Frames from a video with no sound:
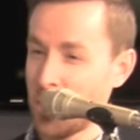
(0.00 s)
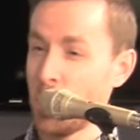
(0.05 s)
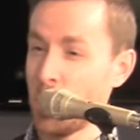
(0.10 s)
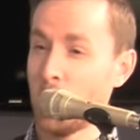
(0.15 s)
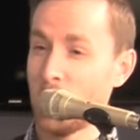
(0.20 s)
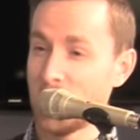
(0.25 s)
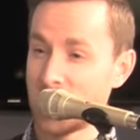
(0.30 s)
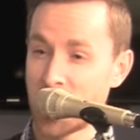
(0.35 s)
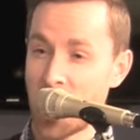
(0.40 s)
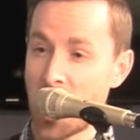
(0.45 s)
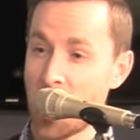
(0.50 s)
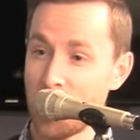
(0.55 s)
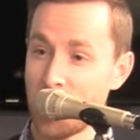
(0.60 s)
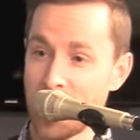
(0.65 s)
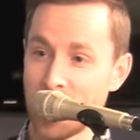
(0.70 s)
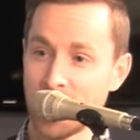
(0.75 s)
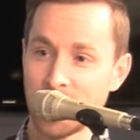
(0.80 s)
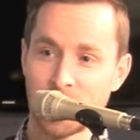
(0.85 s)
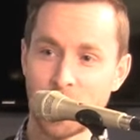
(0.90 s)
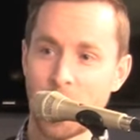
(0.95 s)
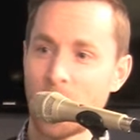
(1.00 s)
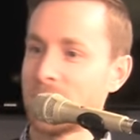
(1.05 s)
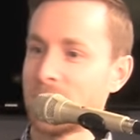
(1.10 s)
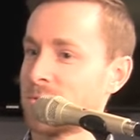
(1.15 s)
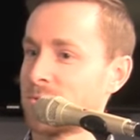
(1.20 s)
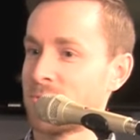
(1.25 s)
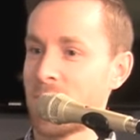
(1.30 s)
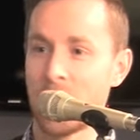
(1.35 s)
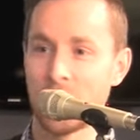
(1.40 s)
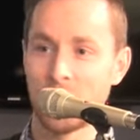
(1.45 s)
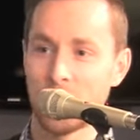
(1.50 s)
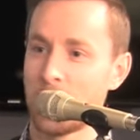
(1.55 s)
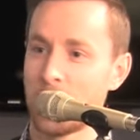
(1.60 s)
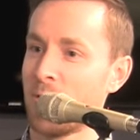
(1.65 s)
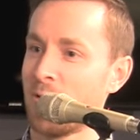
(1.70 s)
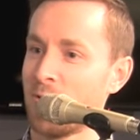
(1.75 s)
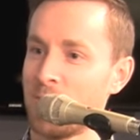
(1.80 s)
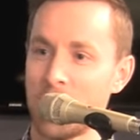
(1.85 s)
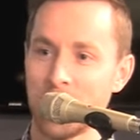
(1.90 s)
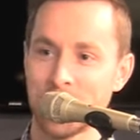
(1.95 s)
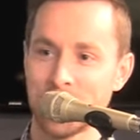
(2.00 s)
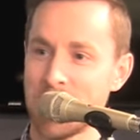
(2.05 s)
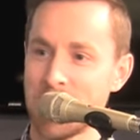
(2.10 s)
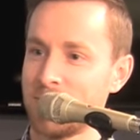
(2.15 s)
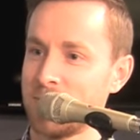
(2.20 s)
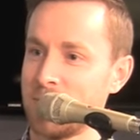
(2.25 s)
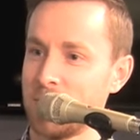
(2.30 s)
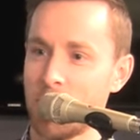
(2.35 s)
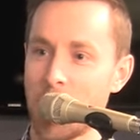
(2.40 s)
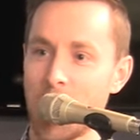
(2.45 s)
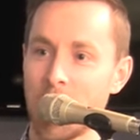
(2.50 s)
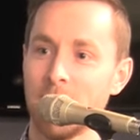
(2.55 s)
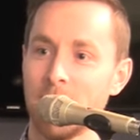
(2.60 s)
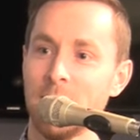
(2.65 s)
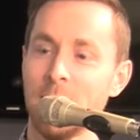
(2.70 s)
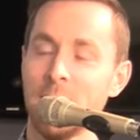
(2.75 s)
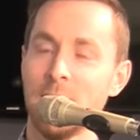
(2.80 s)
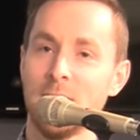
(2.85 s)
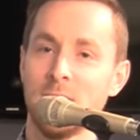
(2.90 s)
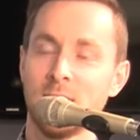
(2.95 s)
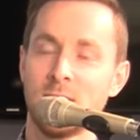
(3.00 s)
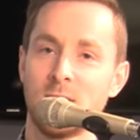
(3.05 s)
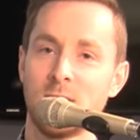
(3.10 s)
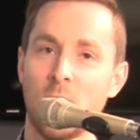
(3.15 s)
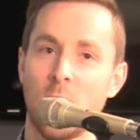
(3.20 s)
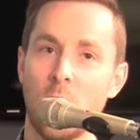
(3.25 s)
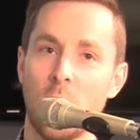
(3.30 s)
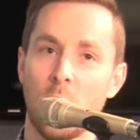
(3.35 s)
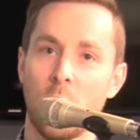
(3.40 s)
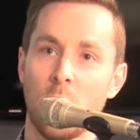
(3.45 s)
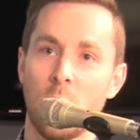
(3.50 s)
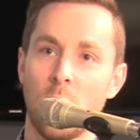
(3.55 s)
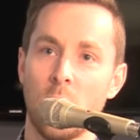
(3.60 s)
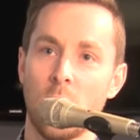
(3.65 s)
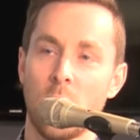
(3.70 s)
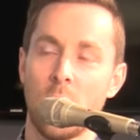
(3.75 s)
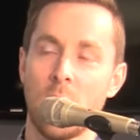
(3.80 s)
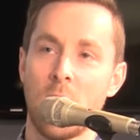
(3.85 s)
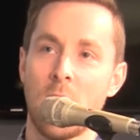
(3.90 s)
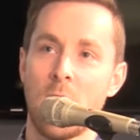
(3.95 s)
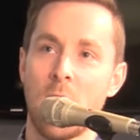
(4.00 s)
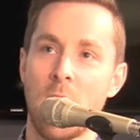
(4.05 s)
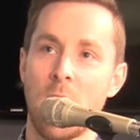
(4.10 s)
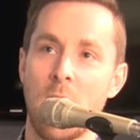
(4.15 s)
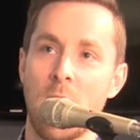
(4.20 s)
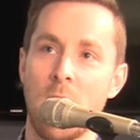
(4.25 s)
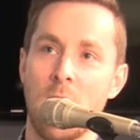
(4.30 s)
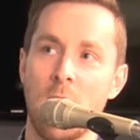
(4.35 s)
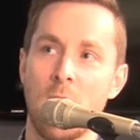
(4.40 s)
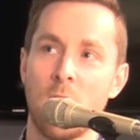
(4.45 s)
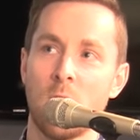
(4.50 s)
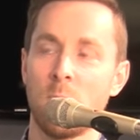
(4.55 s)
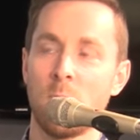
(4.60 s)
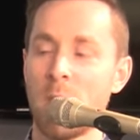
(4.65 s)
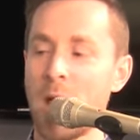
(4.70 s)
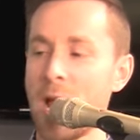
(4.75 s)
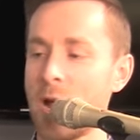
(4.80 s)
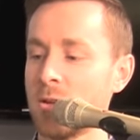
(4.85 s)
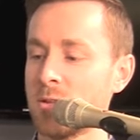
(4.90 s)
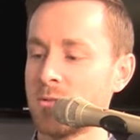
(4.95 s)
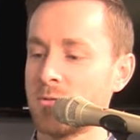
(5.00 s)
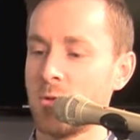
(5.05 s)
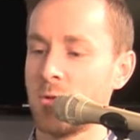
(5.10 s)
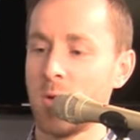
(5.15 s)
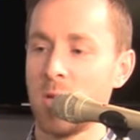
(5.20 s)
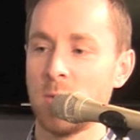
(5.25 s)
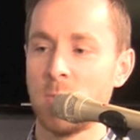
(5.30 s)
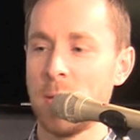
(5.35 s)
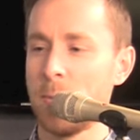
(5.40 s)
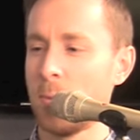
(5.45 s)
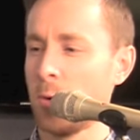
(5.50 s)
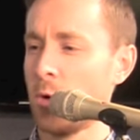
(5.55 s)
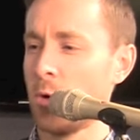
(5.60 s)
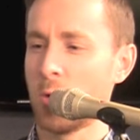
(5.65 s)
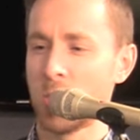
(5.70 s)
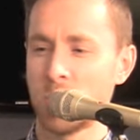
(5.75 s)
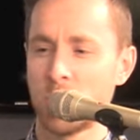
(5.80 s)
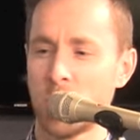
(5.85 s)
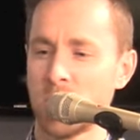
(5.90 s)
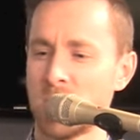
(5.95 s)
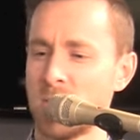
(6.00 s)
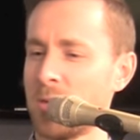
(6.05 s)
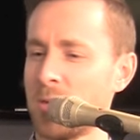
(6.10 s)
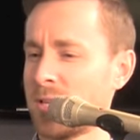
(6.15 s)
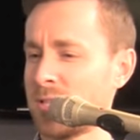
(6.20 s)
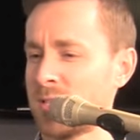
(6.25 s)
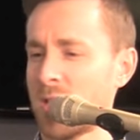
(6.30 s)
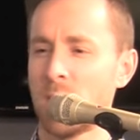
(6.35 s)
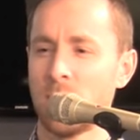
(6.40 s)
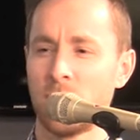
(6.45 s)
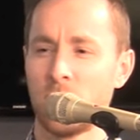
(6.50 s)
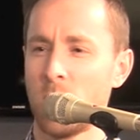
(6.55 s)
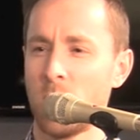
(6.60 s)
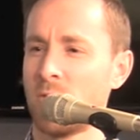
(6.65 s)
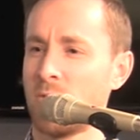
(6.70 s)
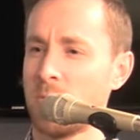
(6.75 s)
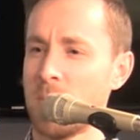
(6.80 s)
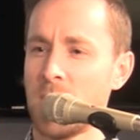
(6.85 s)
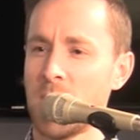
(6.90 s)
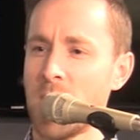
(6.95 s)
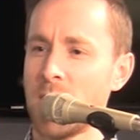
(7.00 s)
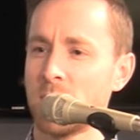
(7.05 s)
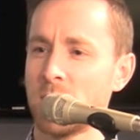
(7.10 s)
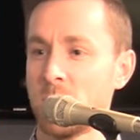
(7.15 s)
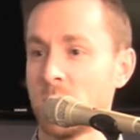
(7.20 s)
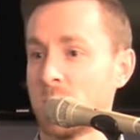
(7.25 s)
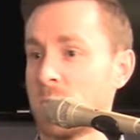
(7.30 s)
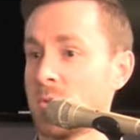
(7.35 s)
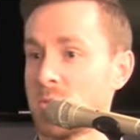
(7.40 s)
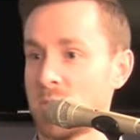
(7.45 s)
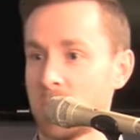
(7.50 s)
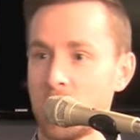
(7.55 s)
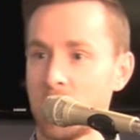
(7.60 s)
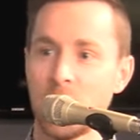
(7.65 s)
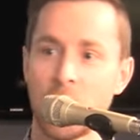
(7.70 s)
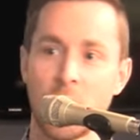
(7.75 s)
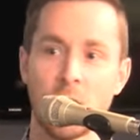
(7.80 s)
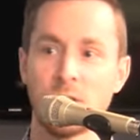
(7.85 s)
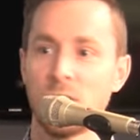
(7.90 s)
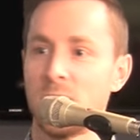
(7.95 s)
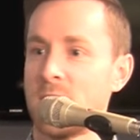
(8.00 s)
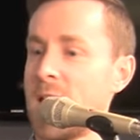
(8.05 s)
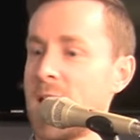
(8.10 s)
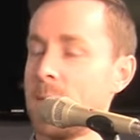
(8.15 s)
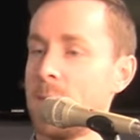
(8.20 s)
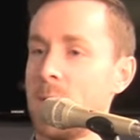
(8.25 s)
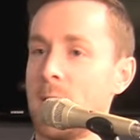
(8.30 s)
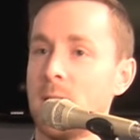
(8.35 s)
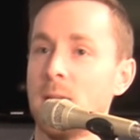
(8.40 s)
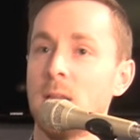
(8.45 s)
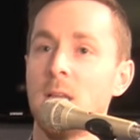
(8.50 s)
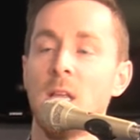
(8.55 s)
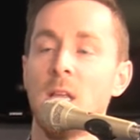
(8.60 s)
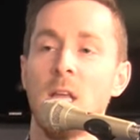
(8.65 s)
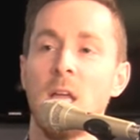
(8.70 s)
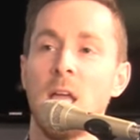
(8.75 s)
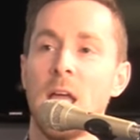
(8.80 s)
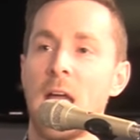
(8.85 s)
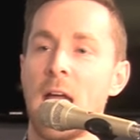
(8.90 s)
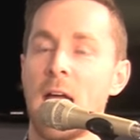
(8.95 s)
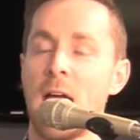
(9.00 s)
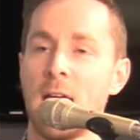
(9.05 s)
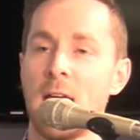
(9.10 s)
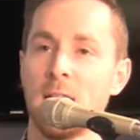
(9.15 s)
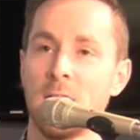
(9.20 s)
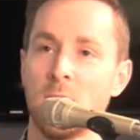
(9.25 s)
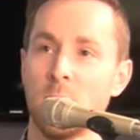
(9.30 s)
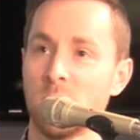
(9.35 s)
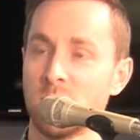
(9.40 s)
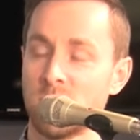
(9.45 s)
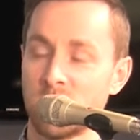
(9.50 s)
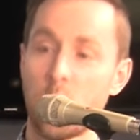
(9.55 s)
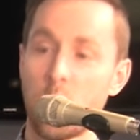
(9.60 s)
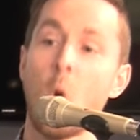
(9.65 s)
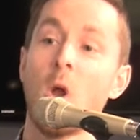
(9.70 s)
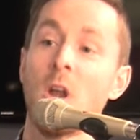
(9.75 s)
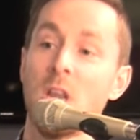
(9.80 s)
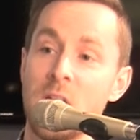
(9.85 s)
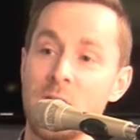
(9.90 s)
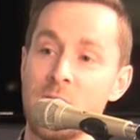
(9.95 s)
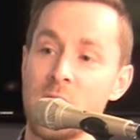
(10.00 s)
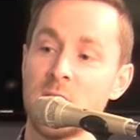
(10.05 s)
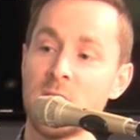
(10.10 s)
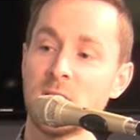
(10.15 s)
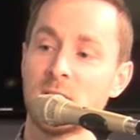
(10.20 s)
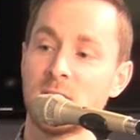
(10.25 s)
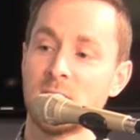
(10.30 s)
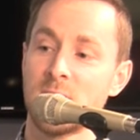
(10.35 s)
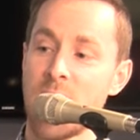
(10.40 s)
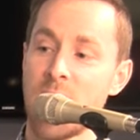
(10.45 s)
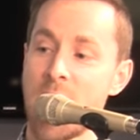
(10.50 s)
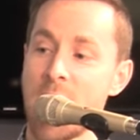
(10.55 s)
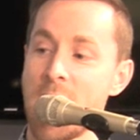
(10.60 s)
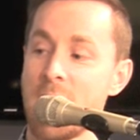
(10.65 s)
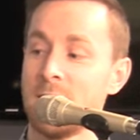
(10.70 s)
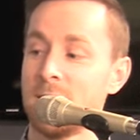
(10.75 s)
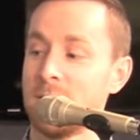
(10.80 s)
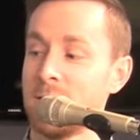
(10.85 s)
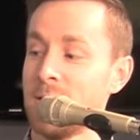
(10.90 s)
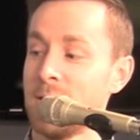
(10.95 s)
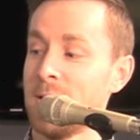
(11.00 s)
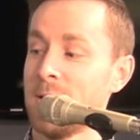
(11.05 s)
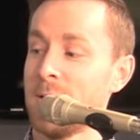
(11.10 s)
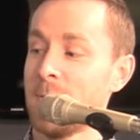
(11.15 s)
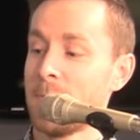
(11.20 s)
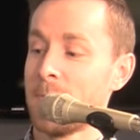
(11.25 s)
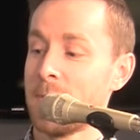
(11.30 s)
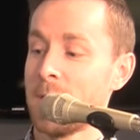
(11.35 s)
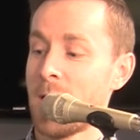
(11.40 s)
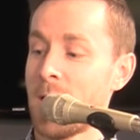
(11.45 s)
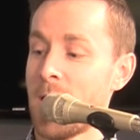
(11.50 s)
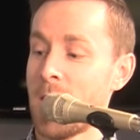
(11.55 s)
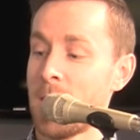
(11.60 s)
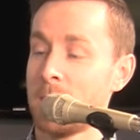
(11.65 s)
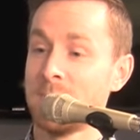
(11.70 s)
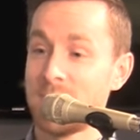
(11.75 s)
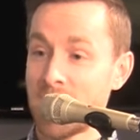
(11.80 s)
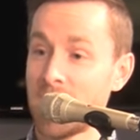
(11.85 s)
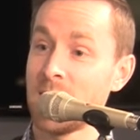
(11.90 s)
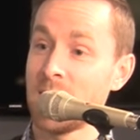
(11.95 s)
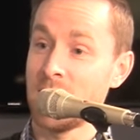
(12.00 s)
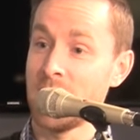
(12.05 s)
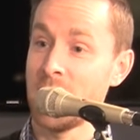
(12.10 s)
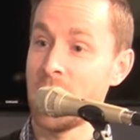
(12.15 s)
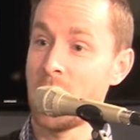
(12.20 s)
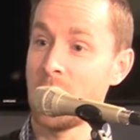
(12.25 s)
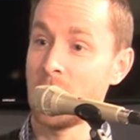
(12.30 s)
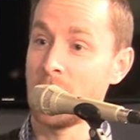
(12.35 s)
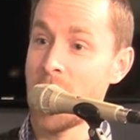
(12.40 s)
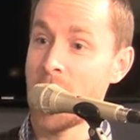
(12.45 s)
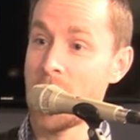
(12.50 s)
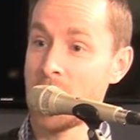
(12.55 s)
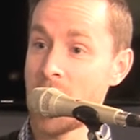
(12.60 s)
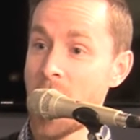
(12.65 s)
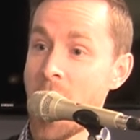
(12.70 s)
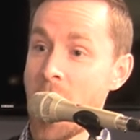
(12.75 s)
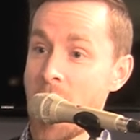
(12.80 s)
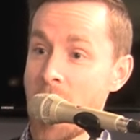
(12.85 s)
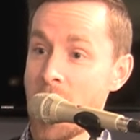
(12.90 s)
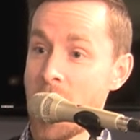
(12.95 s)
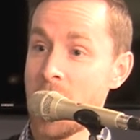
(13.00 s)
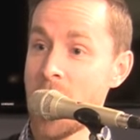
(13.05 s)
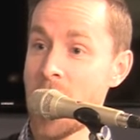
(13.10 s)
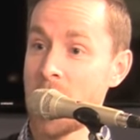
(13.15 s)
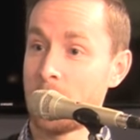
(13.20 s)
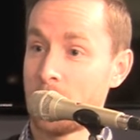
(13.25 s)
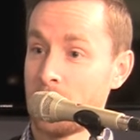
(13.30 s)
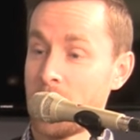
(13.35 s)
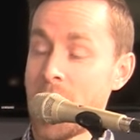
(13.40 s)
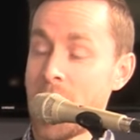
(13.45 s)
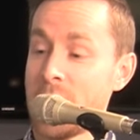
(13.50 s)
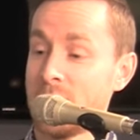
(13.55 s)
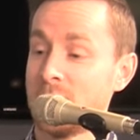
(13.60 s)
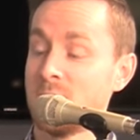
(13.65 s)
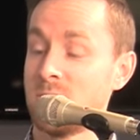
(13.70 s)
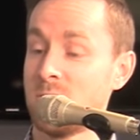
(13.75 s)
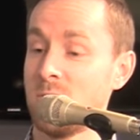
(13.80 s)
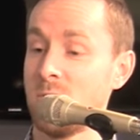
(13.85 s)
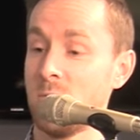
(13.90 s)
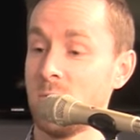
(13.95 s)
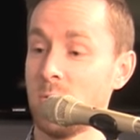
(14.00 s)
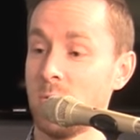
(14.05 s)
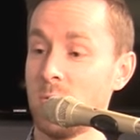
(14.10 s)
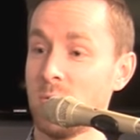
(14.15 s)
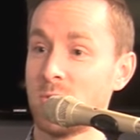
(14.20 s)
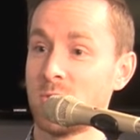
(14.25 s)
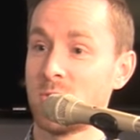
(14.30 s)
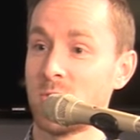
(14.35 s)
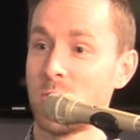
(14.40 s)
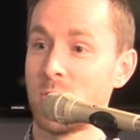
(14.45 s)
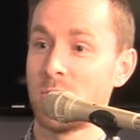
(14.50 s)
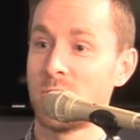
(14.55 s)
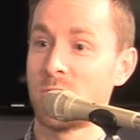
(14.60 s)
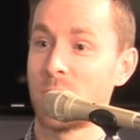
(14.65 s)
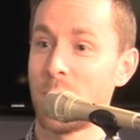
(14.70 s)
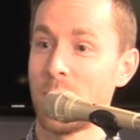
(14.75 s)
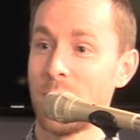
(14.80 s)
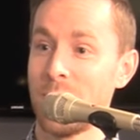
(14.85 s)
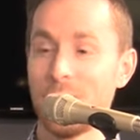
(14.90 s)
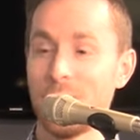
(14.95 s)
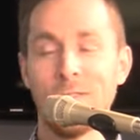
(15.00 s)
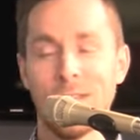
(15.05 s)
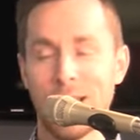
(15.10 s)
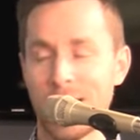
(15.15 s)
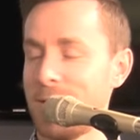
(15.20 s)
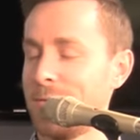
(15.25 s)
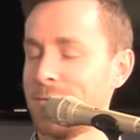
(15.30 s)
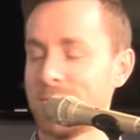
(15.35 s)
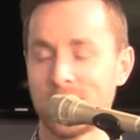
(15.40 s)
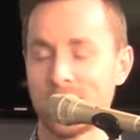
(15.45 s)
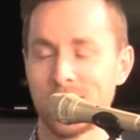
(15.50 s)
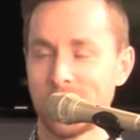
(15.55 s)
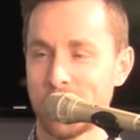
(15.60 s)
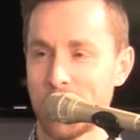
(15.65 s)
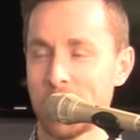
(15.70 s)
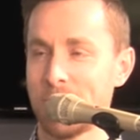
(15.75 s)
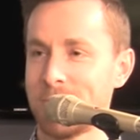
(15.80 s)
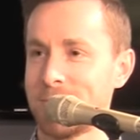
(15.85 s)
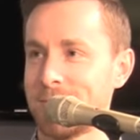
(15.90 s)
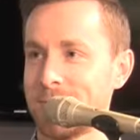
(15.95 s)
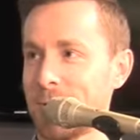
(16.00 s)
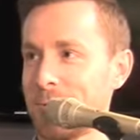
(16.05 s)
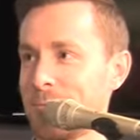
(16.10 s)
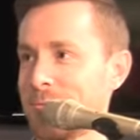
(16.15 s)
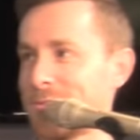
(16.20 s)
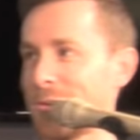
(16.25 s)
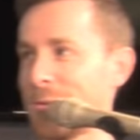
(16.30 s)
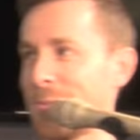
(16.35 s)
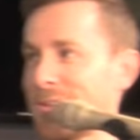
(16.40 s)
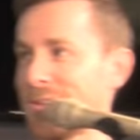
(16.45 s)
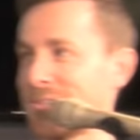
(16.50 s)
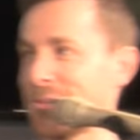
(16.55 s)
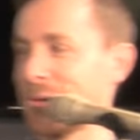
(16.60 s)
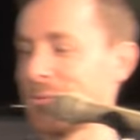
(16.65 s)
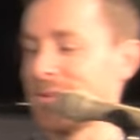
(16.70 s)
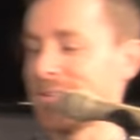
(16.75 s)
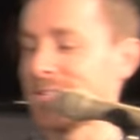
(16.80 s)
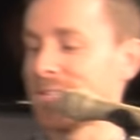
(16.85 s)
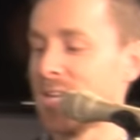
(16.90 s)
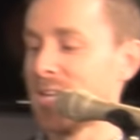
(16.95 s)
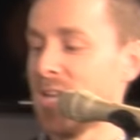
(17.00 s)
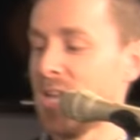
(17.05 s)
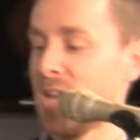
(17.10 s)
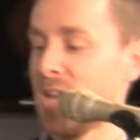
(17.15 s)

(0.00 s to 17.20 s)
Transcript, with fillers: knew it was coming. So I was trying to throw curveballs left and right. That's so uh, her parents flew in. People who were supposed to like Sutton flew in from L A. She was supposed to be there. She came in. And there was twenty of us, and um, Telly Leung and I had planned to showbiz. sort of, right? Yeah, it was show, so, so much showbiz,